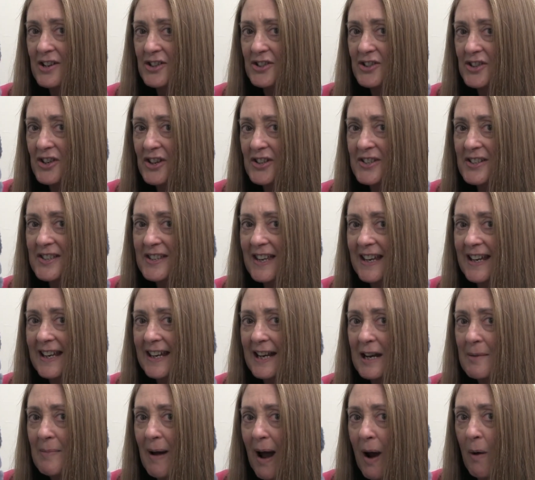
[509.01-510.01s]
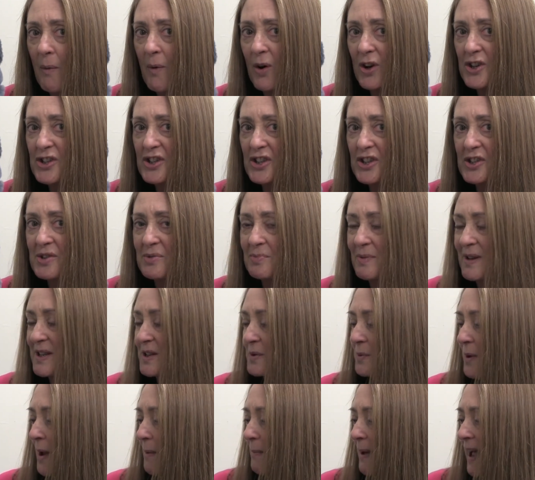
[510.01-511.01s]
just thinking about what
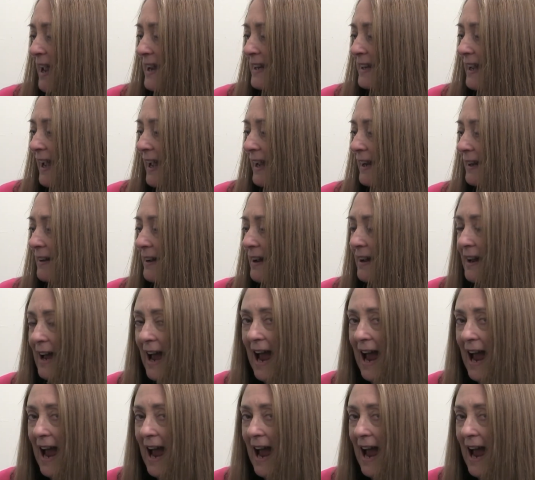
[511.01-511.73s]
judgments we're making,